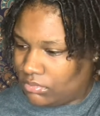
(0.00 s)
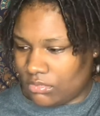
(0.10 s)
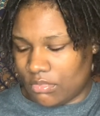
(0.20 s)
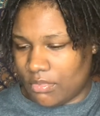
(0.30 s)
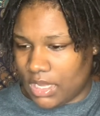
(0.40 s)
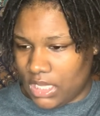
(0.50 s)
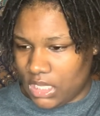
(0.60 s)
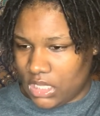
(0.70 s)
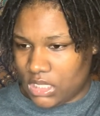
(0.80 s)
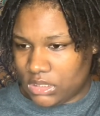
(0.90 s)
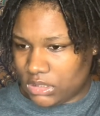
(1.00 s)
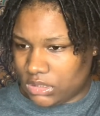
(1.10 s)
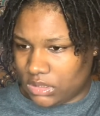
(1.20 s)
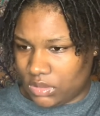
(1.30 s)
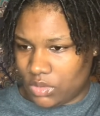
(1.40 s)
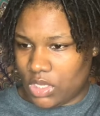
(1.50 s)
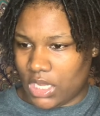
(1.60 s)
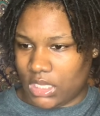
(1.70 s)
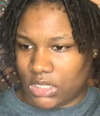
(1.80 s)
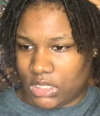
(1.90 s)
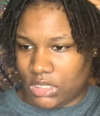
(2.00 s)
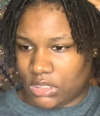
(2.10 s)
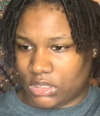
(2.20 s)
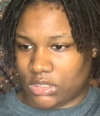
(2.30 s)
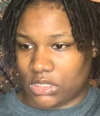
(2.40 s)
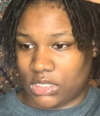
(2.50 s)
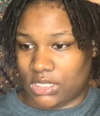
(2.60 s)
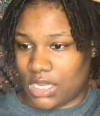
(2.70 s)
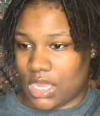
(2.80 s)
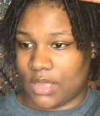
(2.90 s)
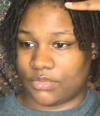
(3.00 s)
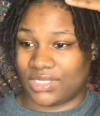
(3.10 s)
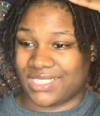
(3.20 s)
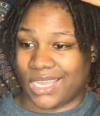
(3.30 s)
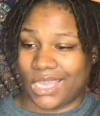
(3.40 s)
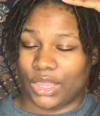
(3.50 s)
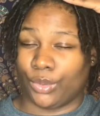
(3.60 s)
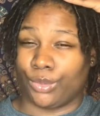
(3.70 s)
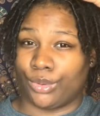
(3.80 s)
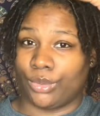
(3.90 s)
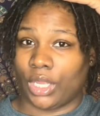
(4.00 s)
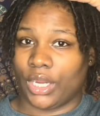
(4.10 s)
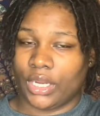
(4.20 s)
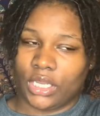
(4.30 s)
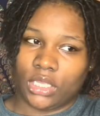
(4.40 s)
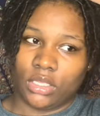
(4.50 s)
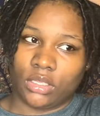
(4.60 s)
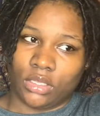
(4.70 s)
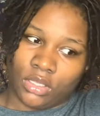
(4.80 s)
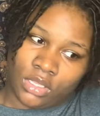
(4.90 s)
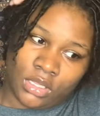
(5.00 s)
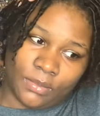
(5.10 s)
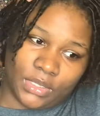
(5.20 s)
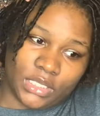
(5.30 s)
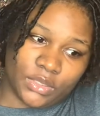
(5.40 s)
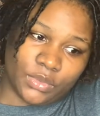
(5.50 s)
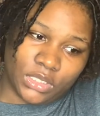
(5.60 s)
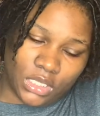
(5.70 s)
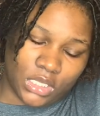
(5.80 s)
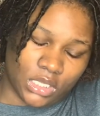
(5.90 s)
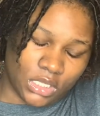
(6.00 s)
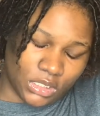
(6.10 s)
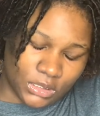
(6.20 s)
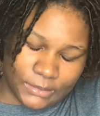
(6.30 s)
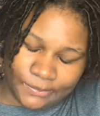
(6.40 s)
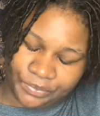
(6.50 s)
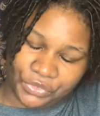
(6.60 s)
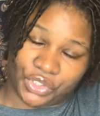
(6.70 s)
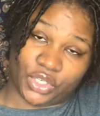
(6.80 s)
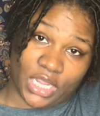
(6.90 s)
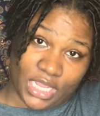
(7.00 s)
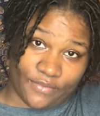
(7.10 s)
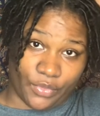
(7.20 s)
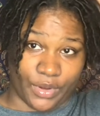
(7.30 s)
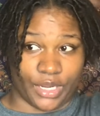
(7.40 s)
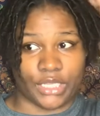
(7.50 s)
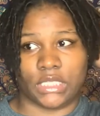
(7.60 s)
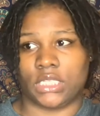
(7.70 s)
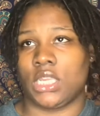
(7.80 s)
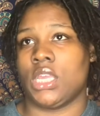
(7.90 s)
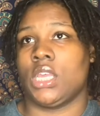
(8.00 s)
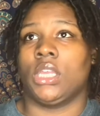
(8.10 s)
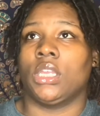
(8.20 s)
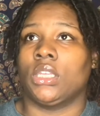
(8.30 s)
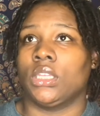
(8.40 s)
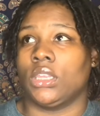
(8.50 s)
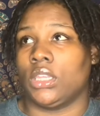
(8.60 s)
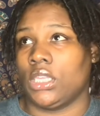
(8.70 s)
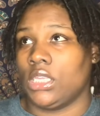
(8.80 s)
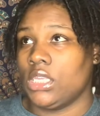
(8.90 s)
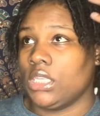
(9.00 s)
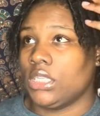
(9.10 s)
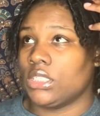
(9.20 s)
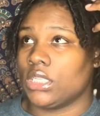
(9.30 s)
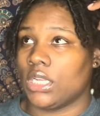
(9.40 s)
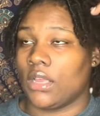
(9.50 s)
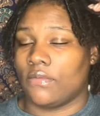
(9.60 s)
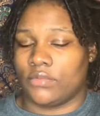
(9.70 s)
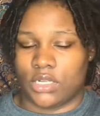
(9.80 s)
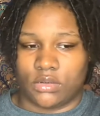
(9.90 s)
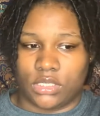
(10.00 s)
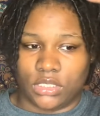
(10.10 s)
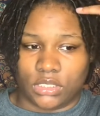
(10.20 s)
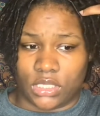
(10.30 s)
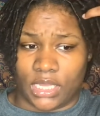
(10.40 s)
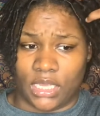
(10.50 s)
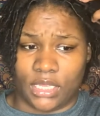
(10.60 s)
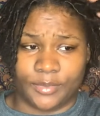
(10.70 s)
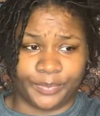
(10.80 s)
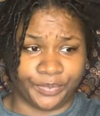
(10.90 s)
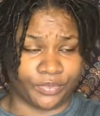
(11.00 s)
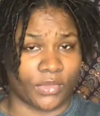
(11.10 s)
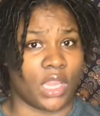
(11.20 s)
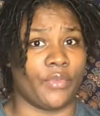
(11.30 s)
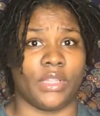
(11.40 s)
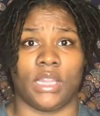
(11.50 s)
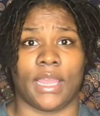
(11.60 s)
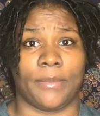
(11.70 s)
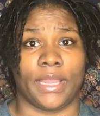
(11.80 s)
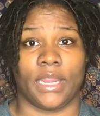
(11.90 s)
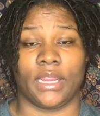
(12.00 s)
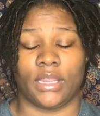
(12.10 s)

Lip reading: My head is still kind of damp, just like at the root area, but it's really dry everywhere. It's things that I've noticed, like I really like my hair.